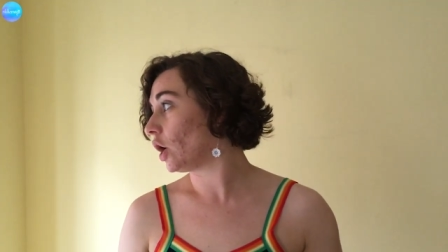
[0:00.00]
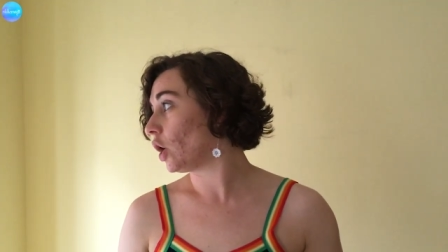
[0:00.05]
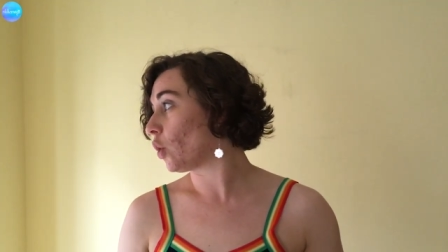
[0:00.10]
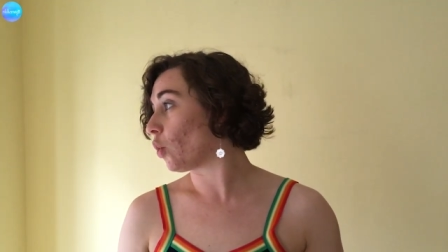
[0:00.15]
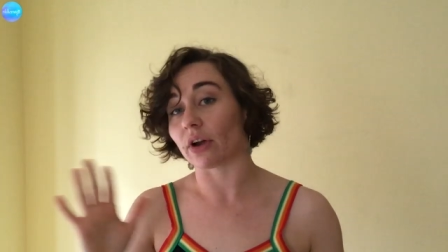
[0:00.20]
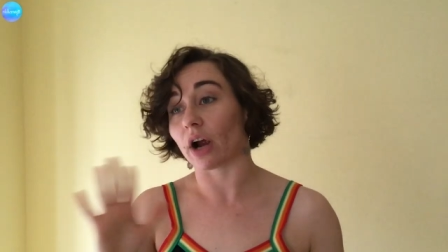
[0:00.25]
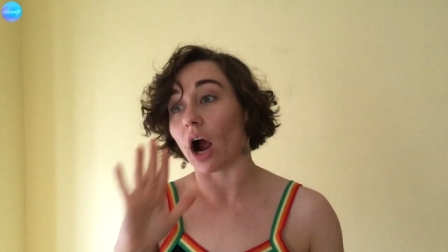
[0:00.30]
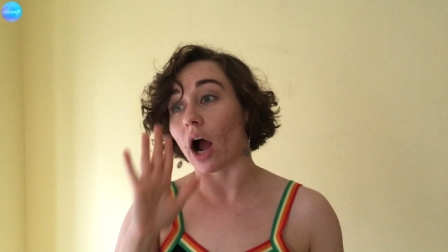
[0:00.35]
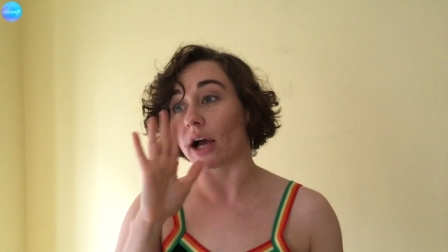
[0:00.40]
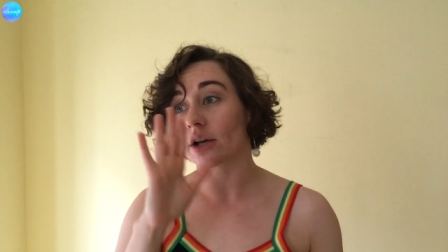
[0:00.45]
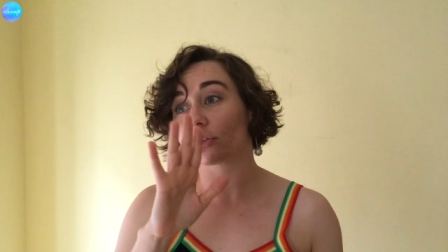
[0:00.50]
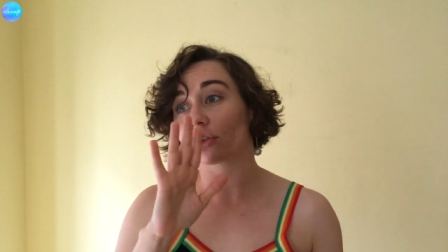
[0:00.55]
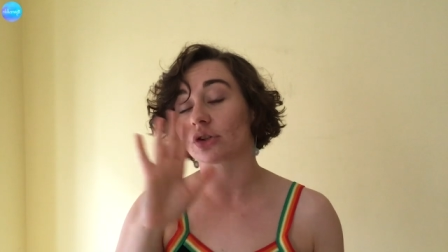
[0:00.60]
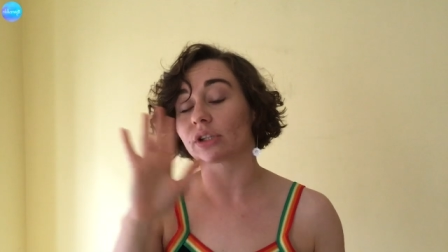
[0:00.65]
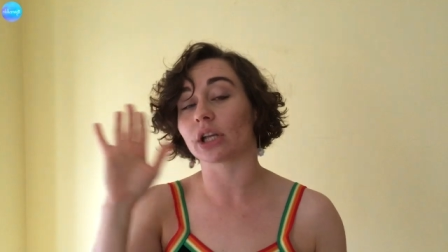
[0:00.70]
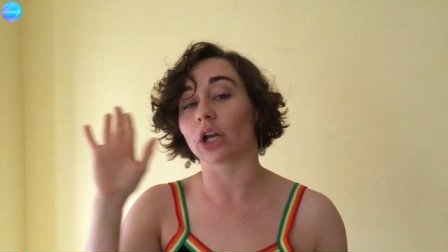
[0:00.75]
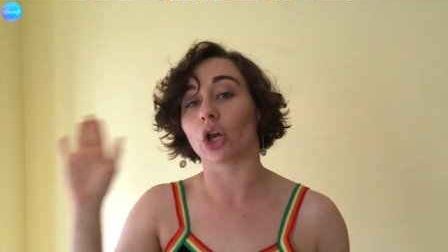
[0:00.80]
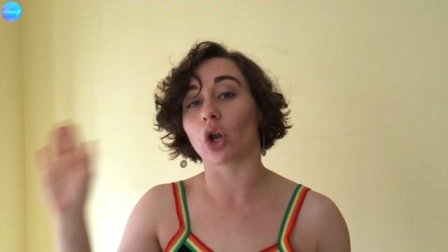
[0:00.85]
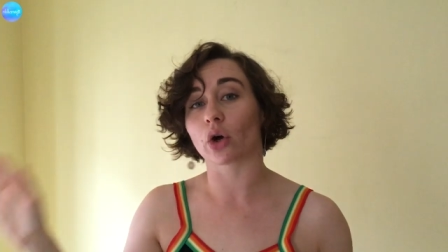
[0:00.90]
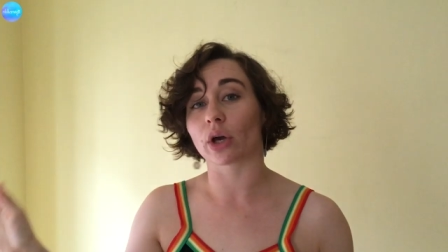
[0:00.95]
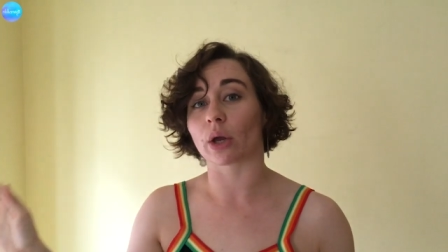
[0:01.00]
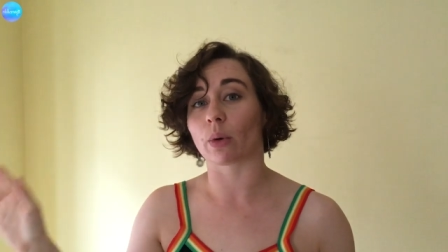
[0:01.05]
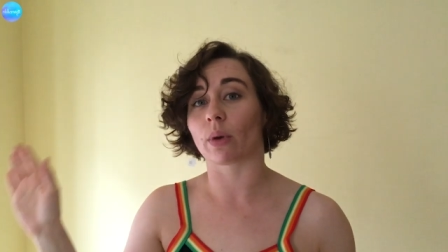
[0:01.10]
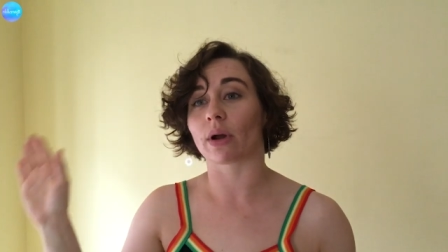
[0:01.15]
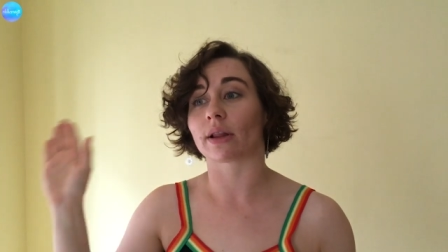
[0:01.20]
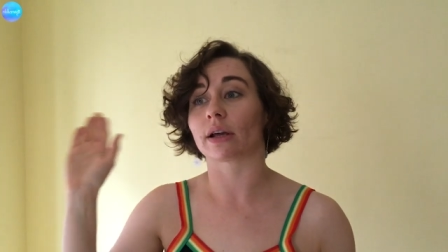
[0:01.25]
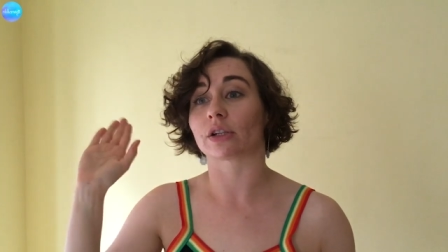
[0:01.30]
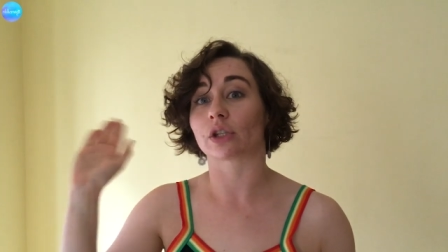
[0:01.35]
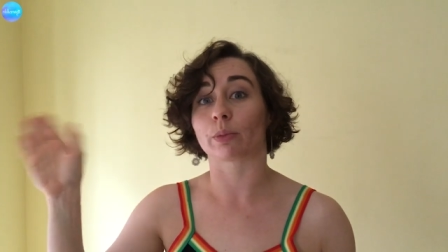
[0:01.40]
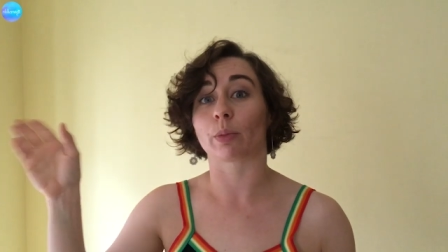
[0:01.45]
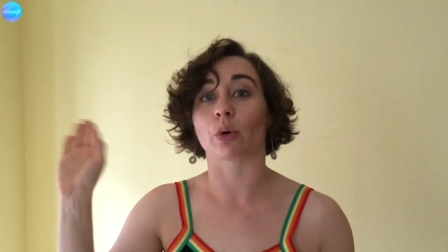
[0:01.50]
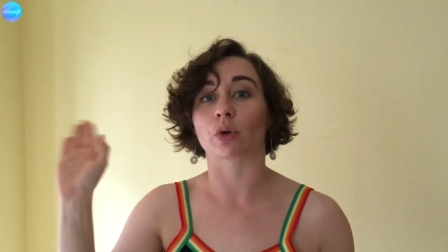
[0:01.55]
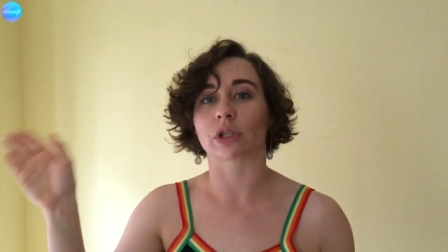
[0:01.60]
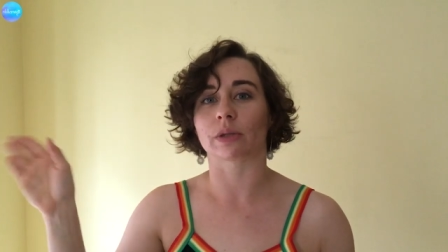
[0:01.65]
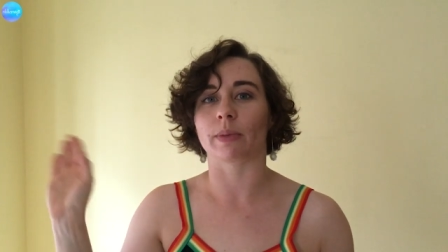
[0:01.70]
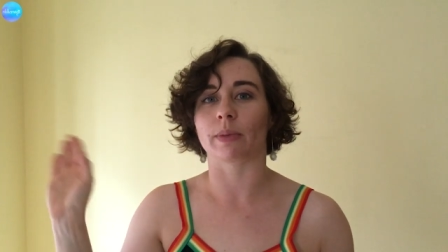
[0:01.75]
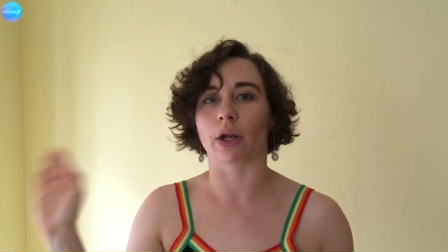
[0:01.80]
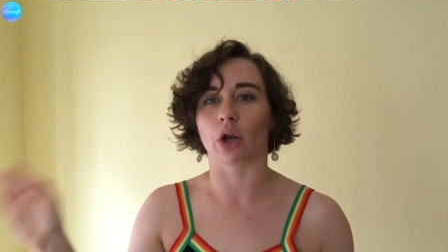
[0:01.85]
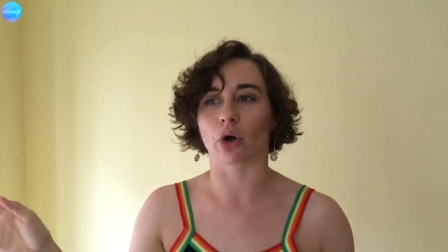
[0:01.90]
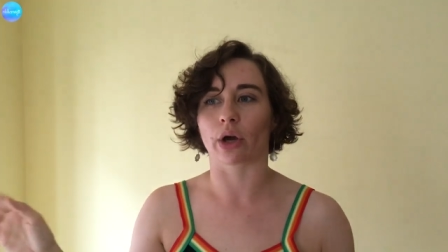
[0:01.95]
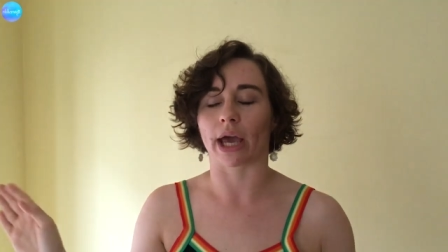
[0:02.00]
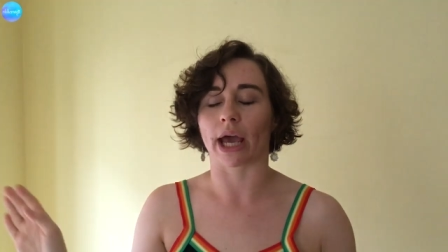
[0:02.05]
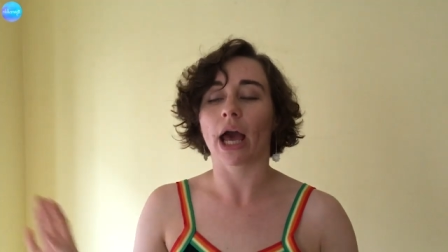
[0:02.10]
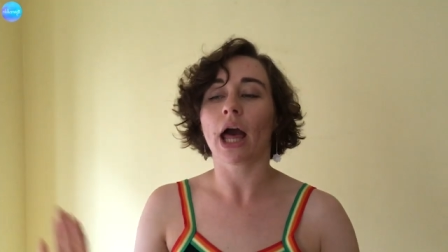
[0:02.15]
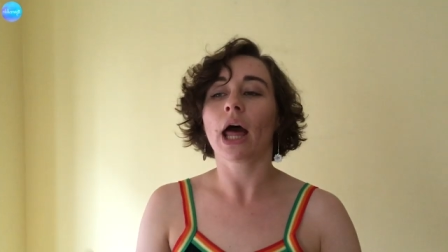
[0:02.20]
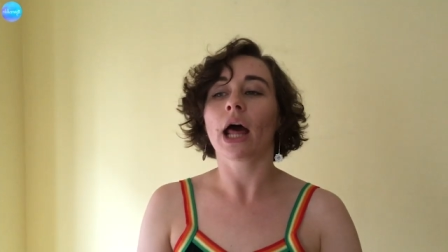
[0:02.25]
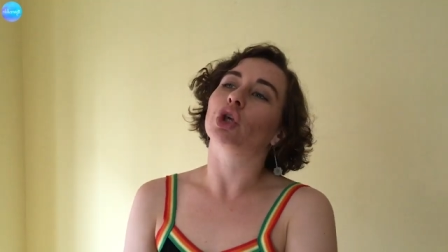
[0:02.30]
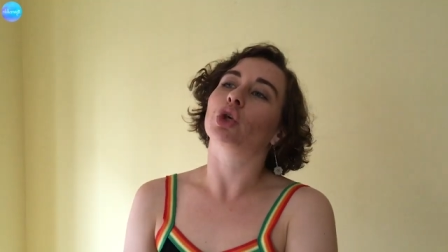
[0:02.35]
Their eyes are still looking where they're supposed to be looking.